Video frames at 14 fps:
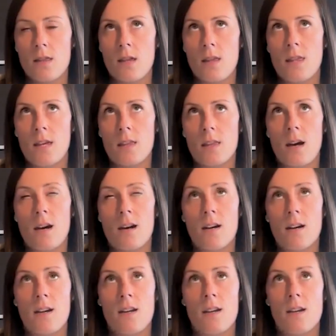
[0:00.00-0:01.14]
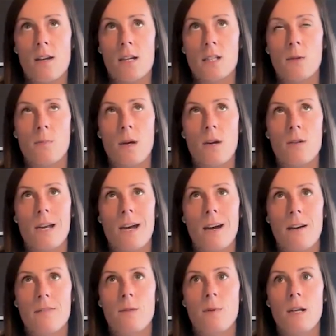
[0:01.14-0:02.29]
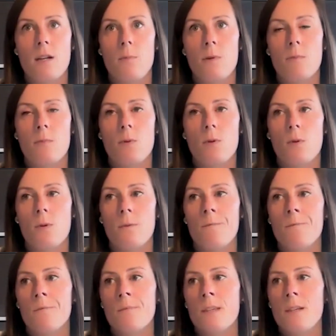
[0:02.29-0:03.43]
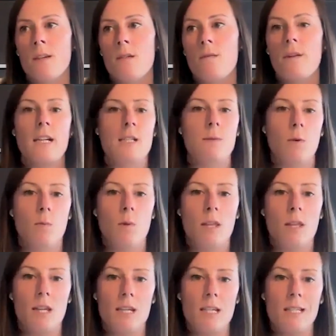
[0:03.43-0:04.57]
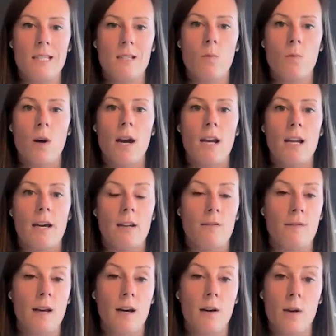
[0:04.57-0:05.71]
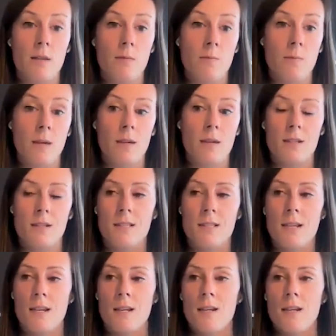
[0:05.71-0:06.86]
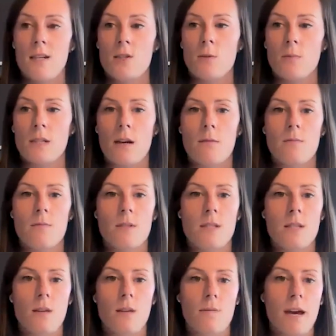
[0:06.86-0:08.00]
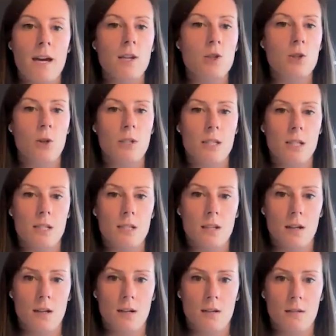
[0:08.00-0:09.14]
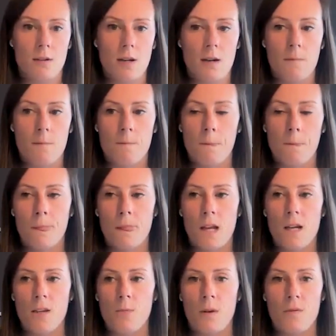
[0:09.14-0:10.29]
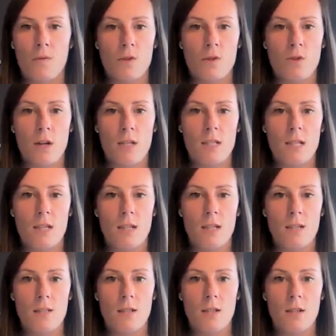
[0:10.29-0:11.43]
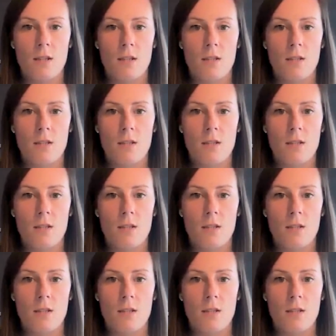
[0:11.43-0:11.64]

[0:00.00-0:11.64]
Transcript: the thing that I suppose have to be a little bit more flexible with is what airline I fly with, because sometimes the flight choices are a little bit frustrating.